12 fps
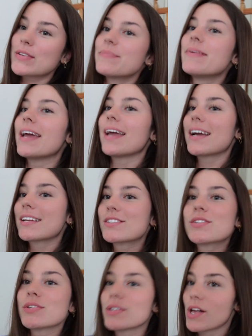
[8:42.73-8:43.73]
to make
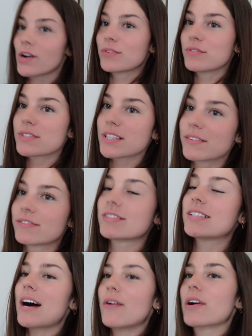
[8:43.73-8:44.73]
2 loaves of
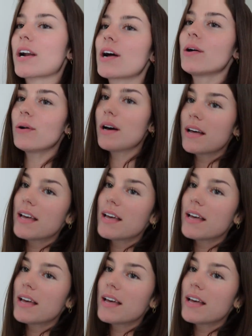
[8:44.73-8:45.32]
sourdough,